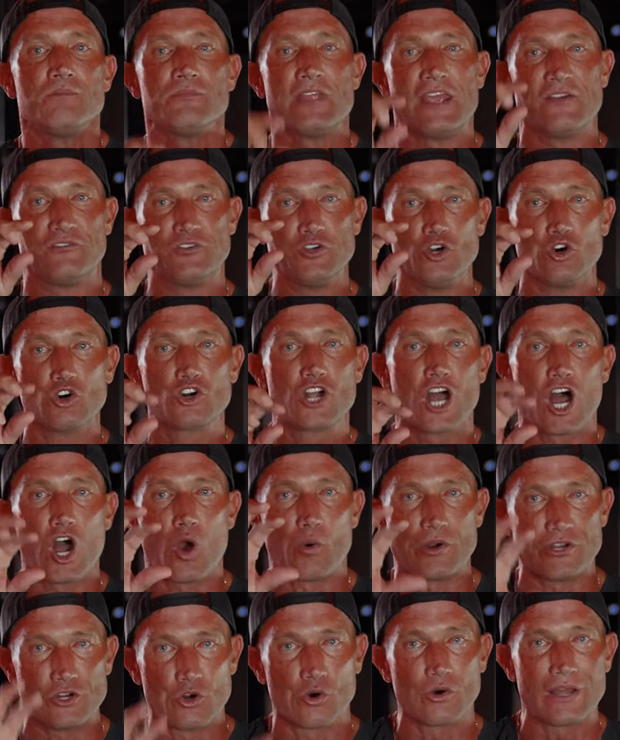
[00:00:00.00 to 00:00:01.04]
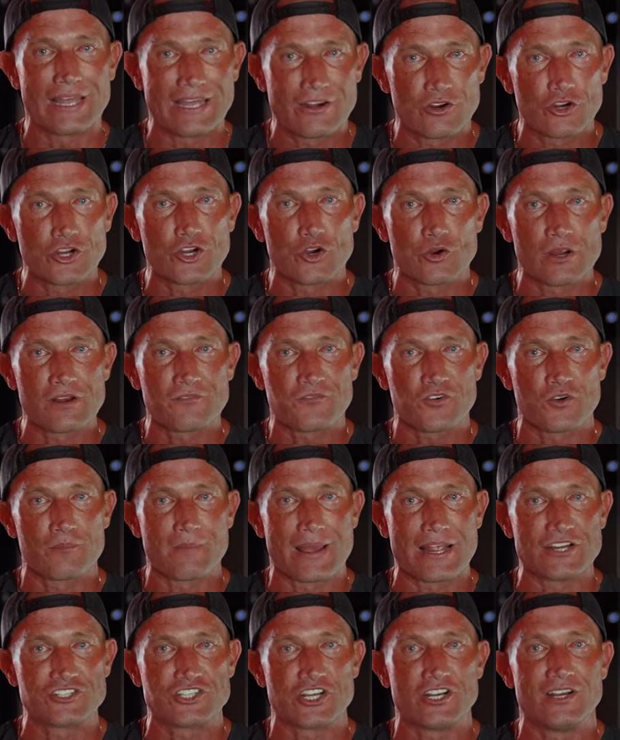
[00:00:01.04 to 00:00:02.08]
If you'll go and you'll enter your
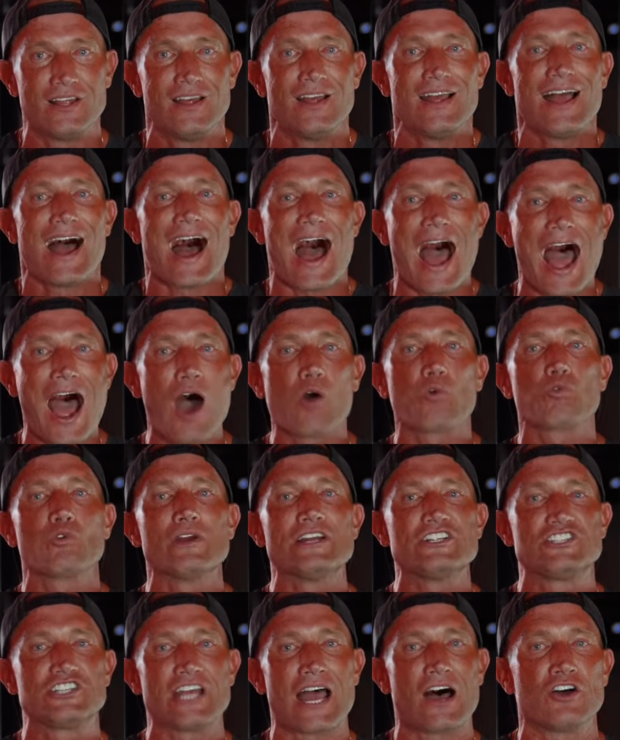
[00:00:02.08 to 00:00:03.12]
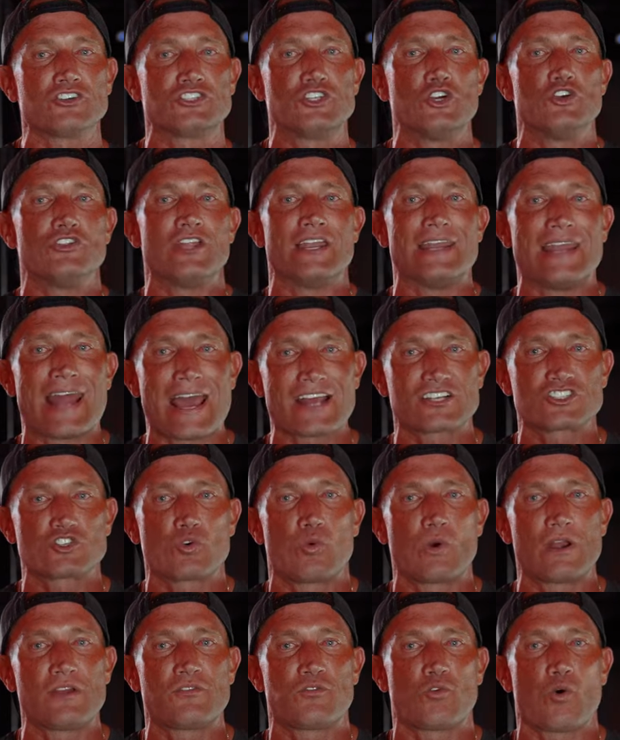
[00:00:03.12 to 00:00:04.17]
information, I'll reach out to you in the next
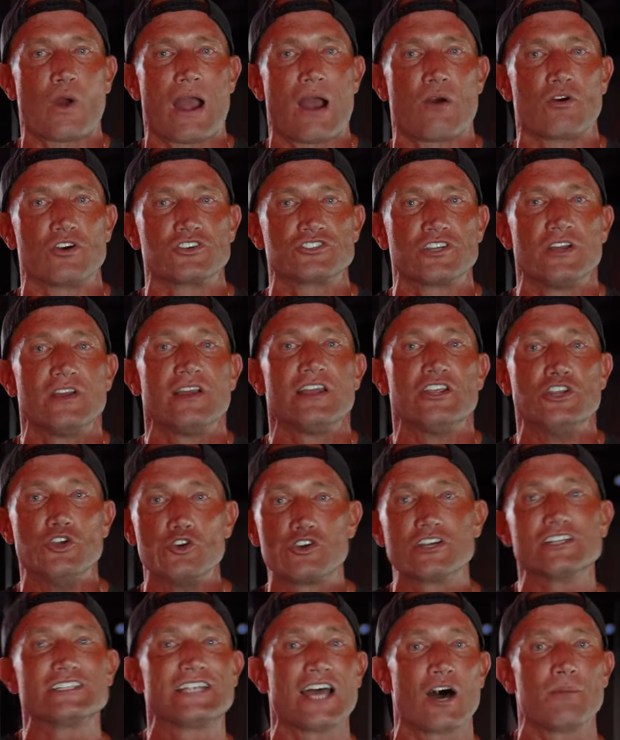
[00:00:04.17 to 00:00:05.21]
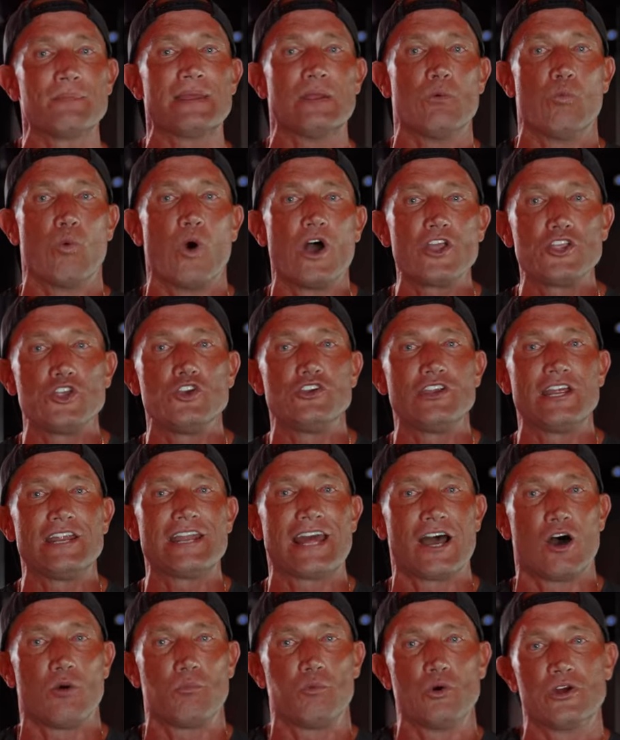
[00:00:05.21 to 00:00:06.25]
twenty-four hours. You can tell me what you need
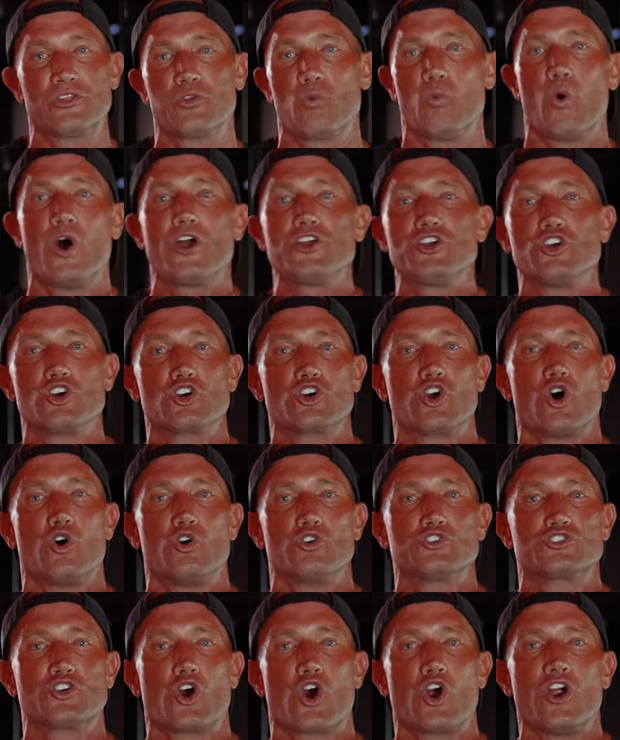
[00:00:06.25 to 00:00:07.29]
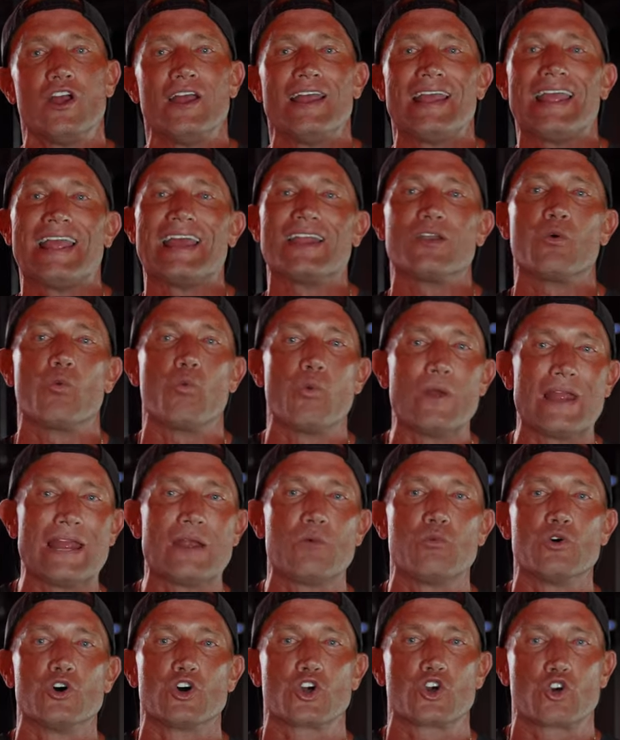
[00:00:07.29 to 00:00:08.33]
help with, what your goals are, and we
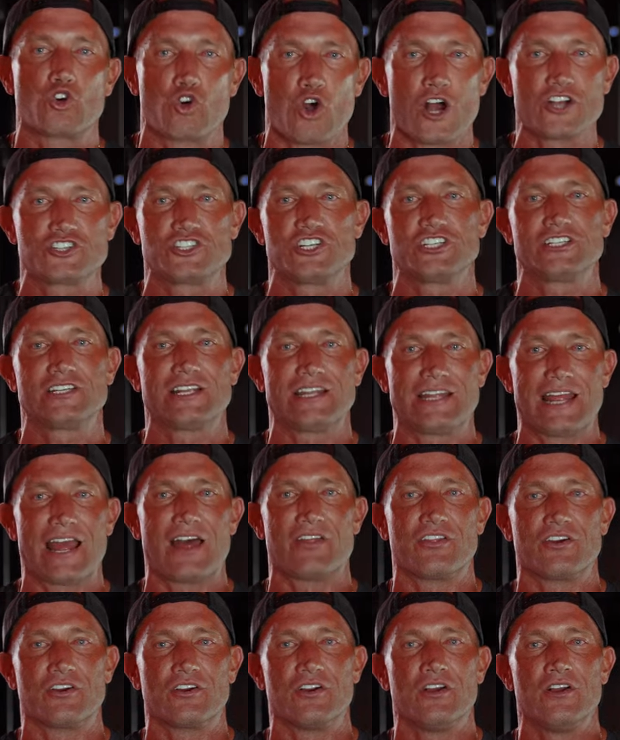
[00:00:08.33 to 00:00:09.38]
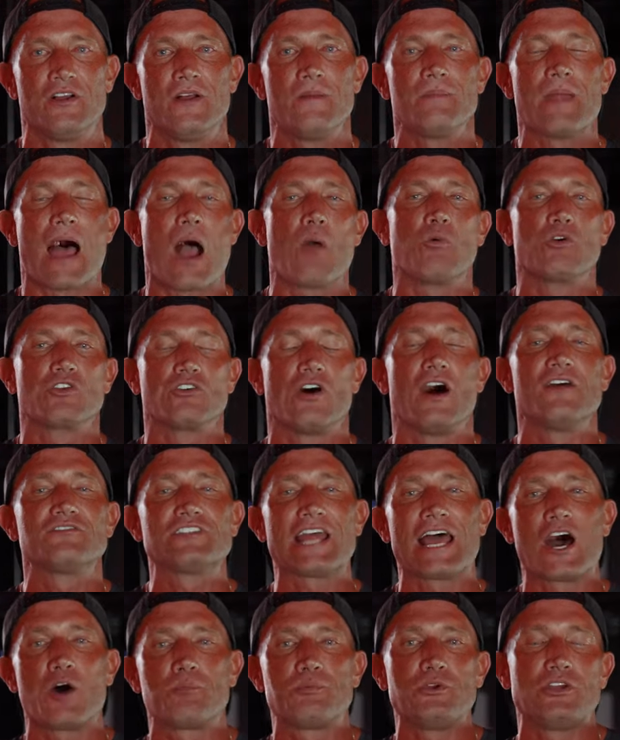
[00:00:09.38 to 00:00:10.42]
will crush it together. I would love
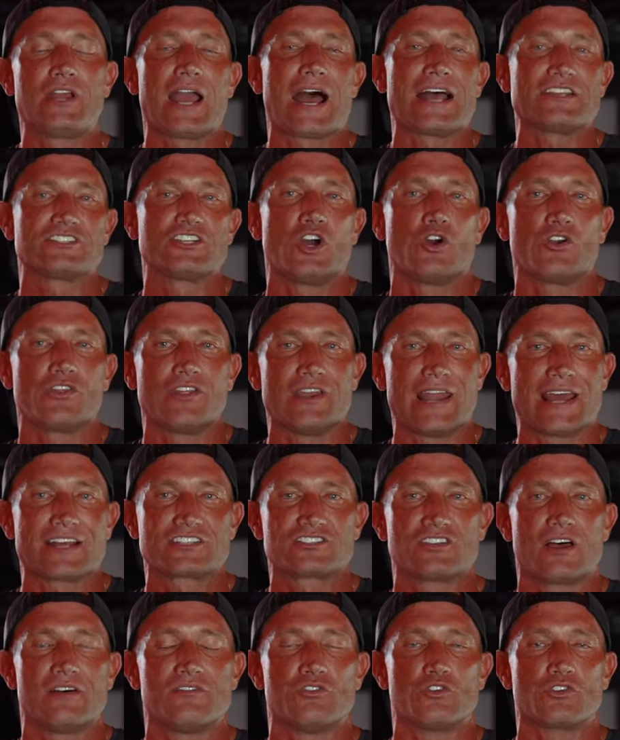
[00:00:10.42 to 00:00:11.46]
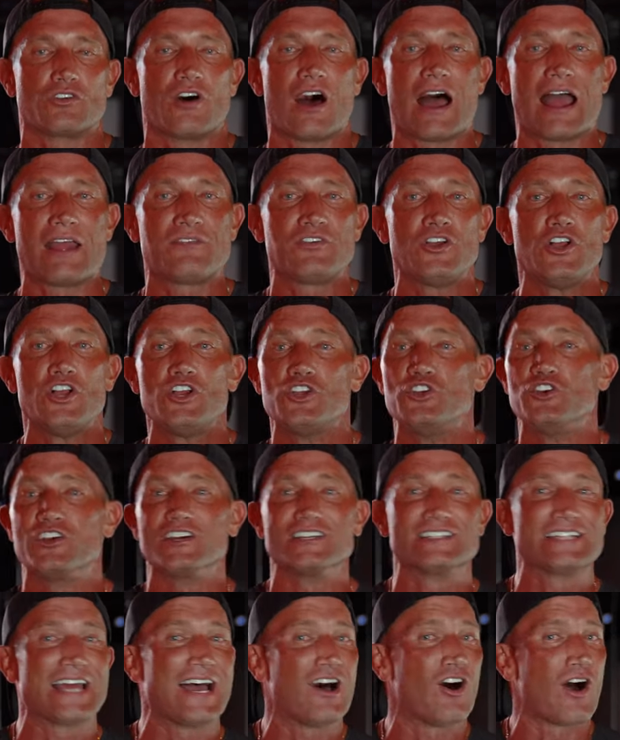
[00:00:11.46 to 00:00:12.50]
to help you guys go to the next level in life. You
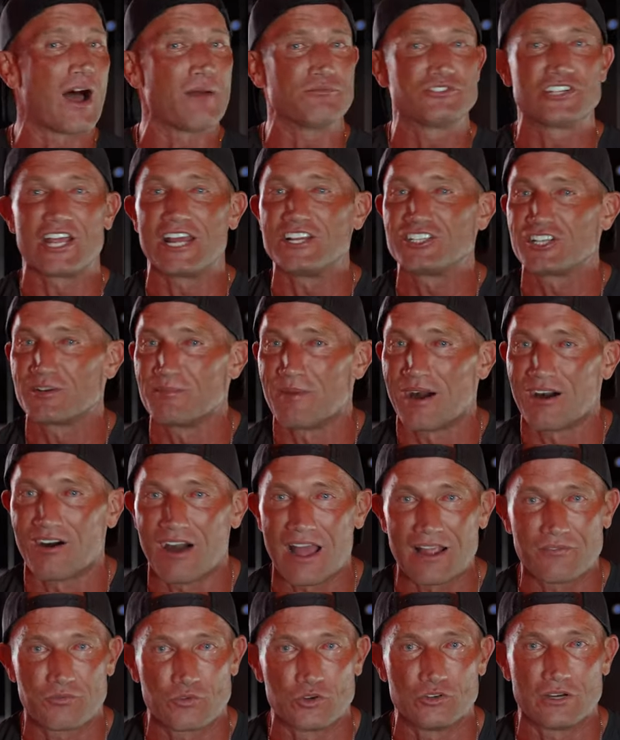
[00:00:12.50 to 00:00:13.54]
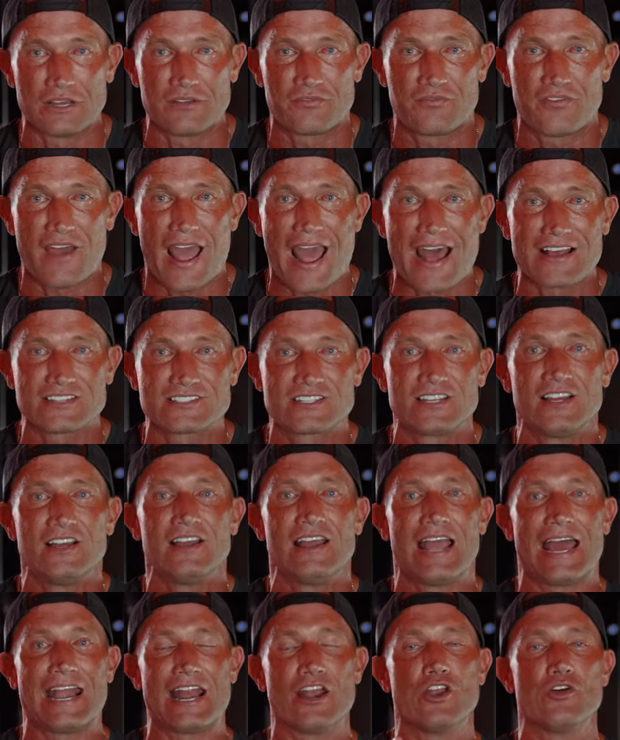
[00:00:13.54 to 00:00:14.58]
can tell I'm changing my life really fast,
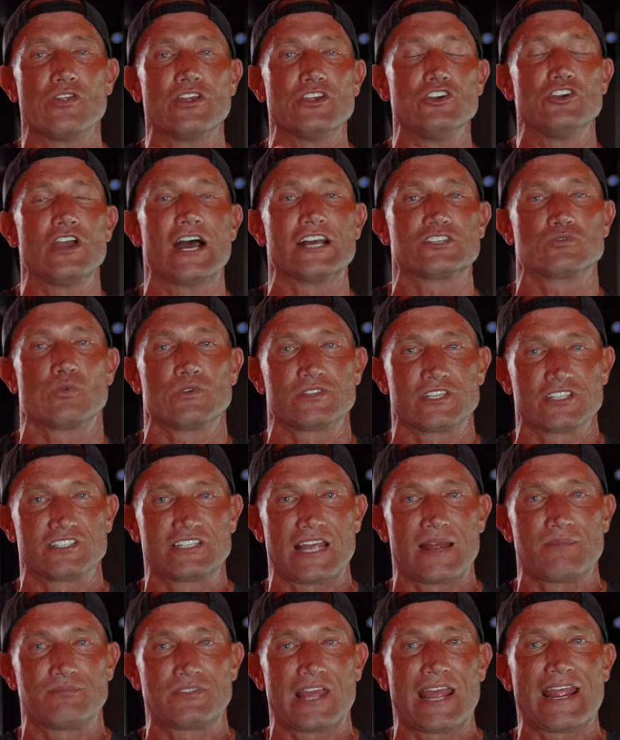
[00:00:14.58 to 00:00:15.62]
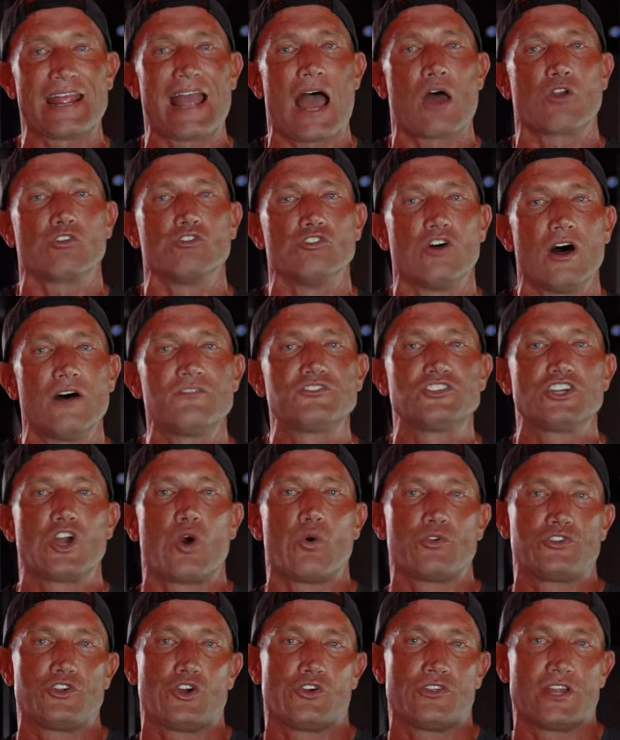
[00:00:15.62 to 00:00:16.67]
and I know that you guys want the same thing. I'd love to
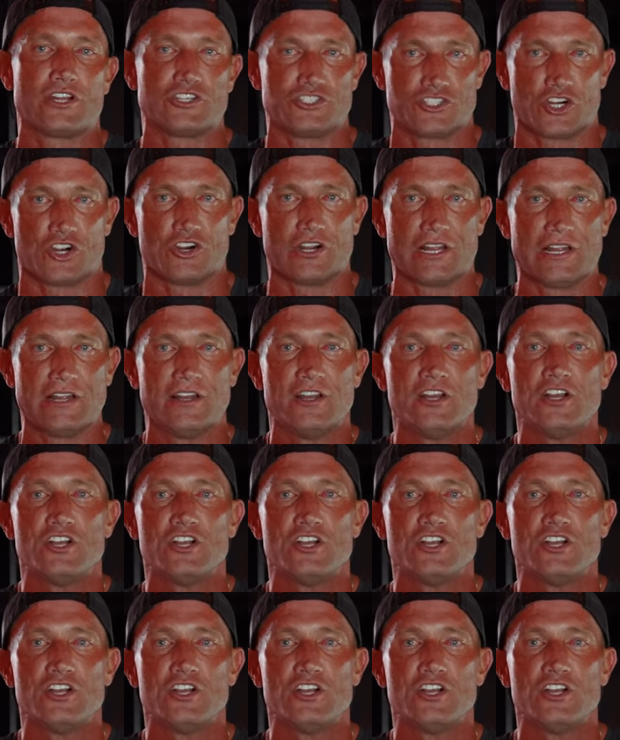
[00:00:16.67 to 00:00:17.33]
go with you on that journey.